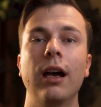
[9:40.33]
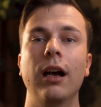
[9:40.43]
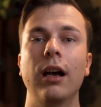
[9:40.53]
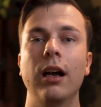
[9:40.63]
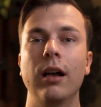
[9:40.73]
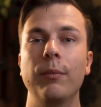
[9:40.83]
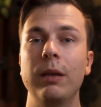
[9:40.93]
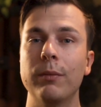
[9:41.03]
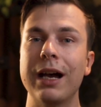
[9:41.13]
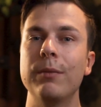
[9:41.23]

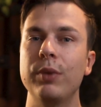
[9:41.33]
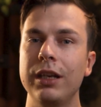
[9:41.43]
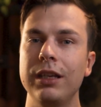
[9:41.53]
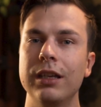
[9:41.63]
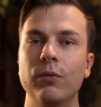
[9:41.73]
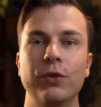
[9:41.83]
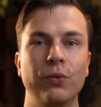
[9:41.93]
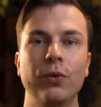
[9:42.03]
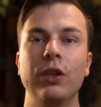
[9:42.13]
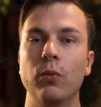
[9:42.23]
in my opinion, it
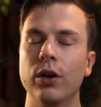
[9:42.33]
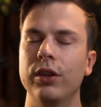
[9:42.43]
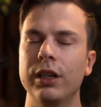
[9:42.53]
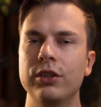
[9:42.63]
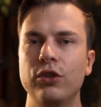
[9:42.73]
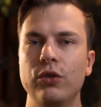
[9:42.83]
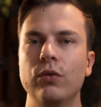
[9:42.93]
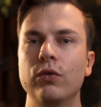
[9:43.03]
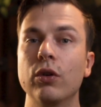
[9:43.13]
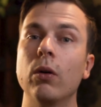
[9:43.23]
was really worth it
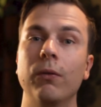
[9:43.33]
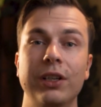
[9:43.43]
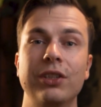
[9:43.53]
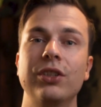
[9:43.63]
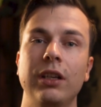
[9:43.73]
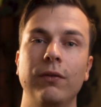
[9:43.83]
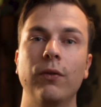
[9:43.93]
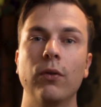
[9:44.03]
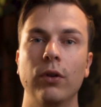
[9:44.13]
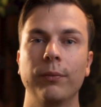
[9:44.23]
to go over to Cine
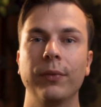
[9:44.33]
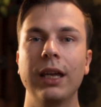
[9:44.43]
4.